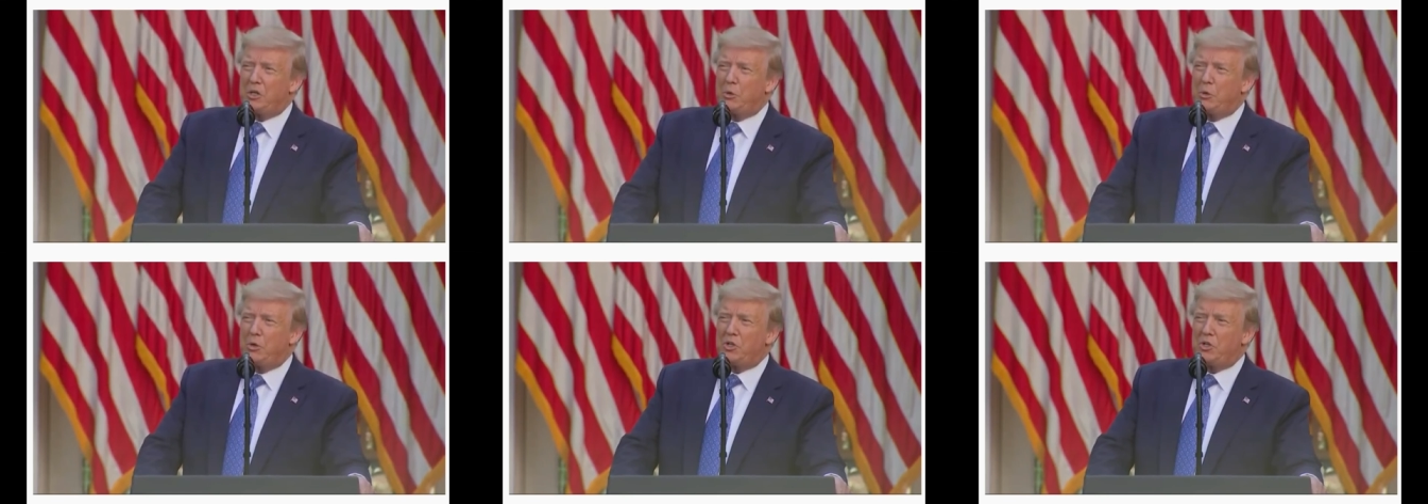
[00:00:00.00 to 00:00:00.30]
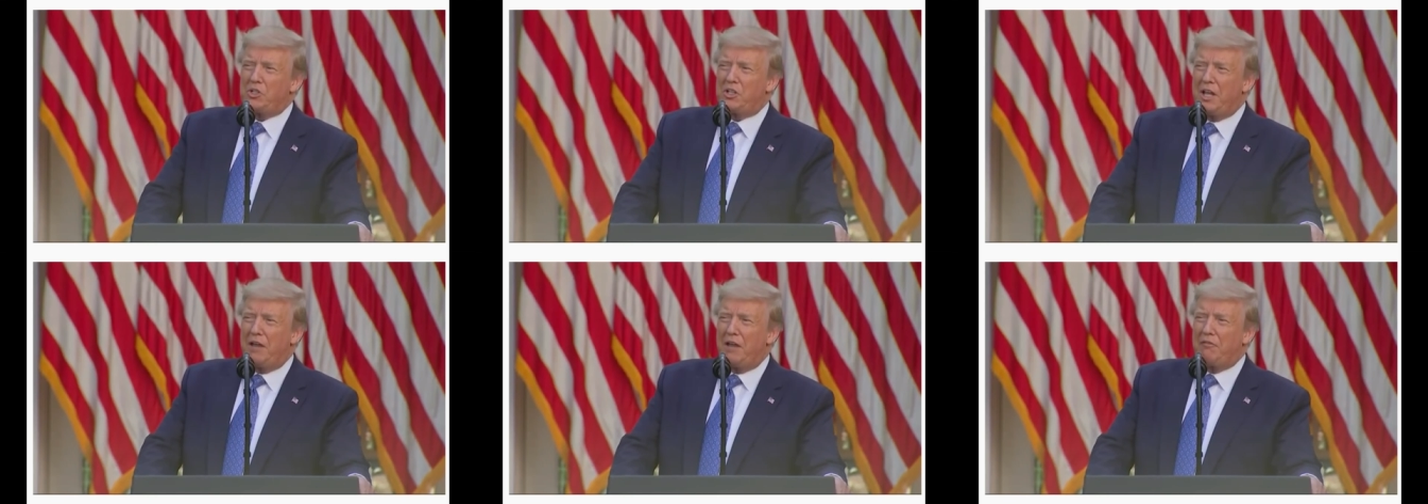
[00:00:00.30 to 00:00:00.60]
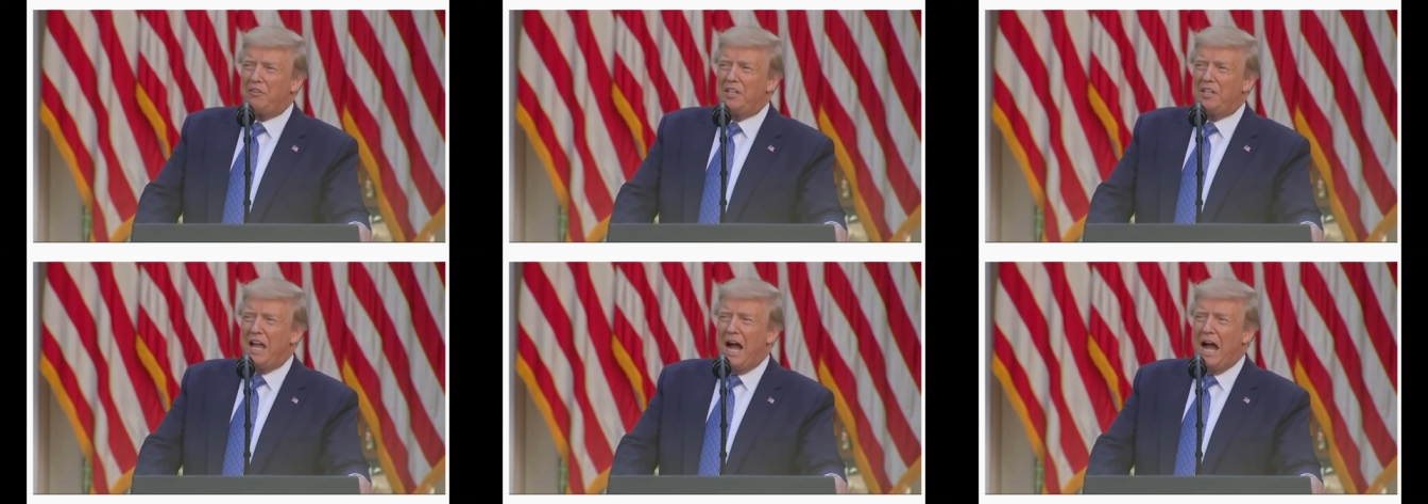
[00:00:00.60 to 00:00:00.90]
who was
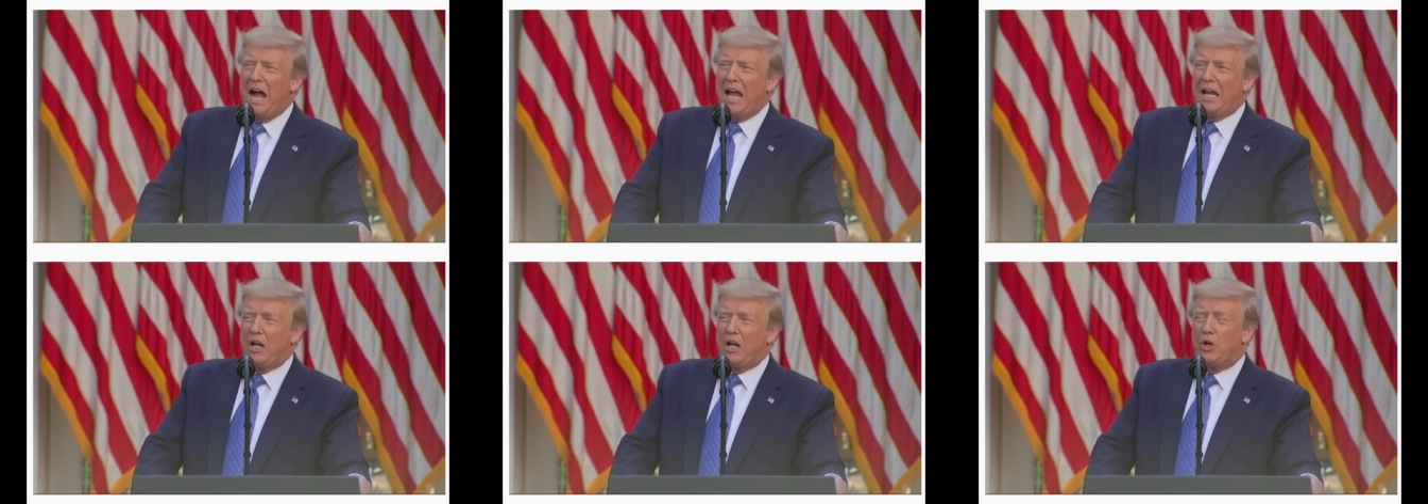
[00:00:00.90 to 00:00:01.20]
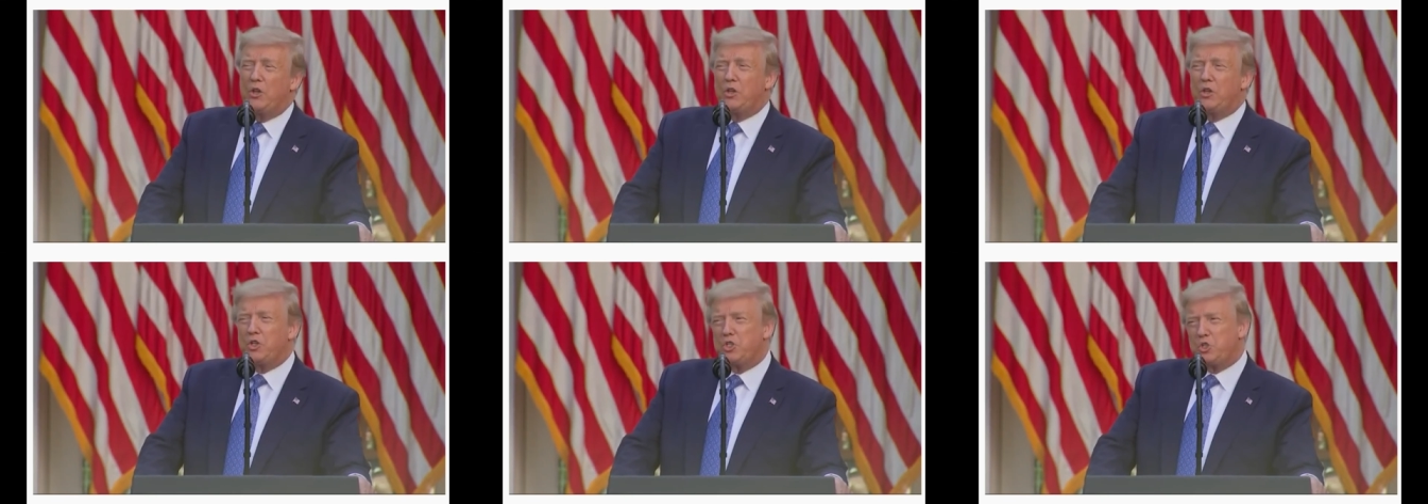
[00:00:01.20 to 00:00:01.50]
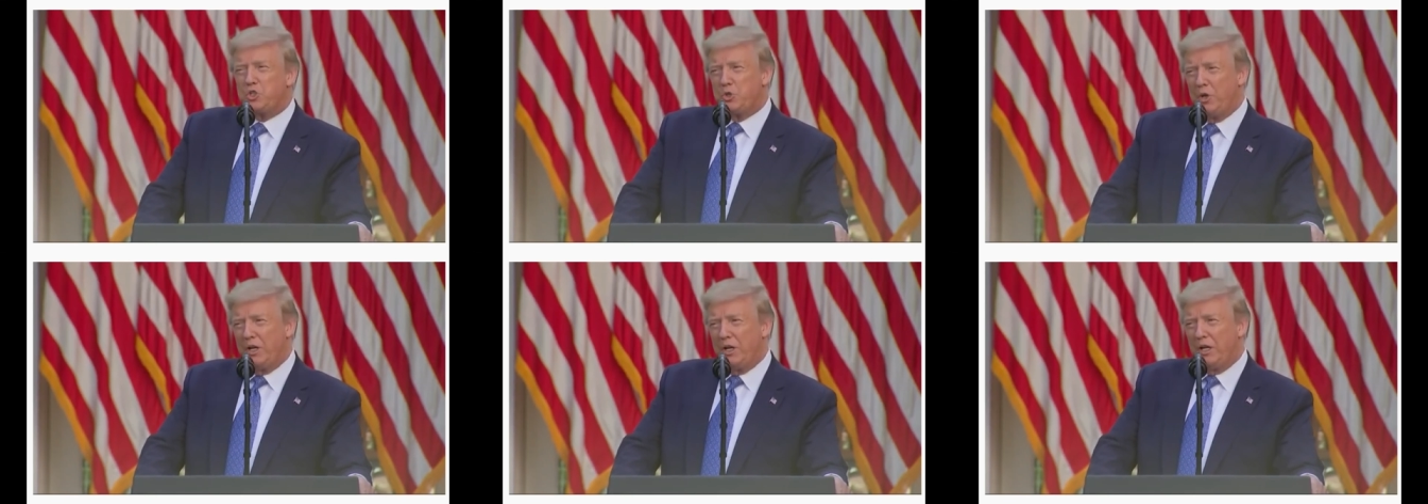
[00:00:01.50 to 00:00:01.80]
left dying on the
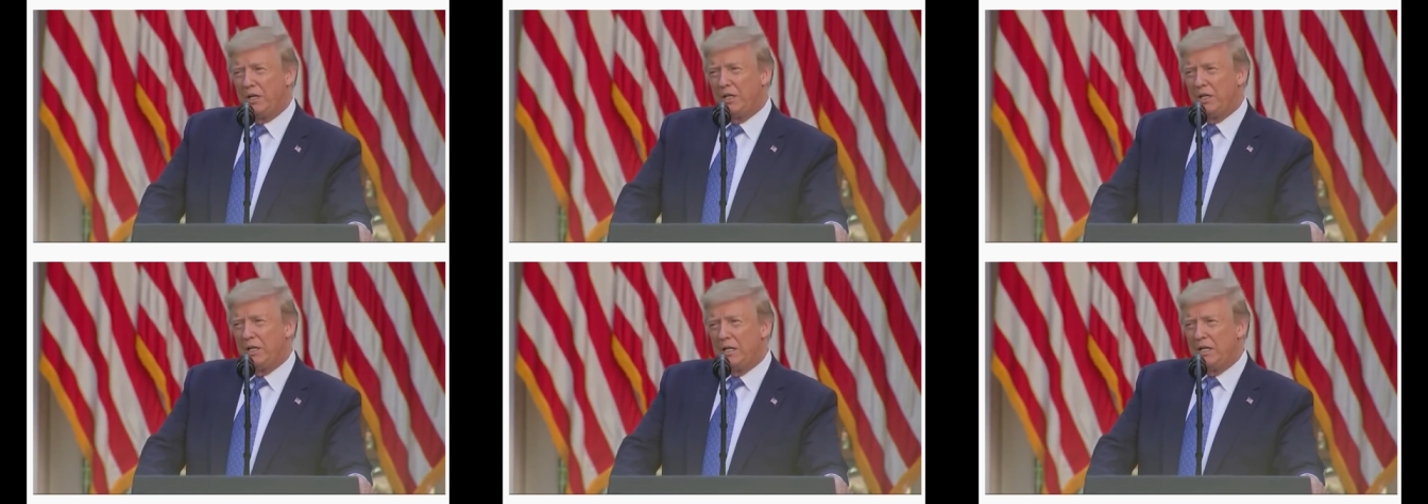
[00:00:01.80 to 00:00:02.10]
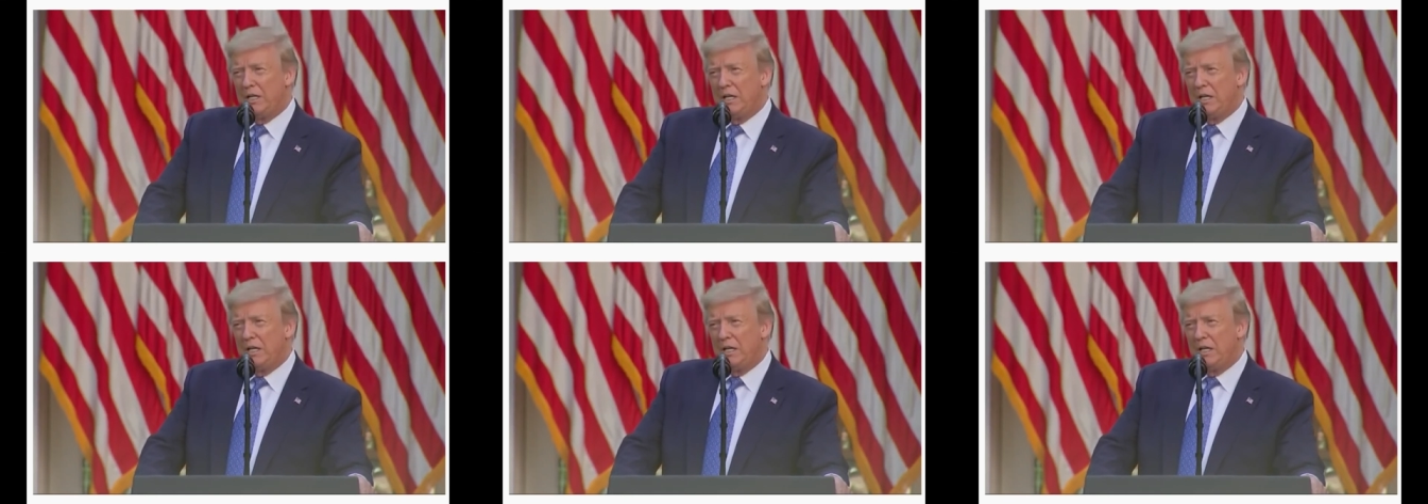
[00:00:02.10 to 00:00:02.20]
street,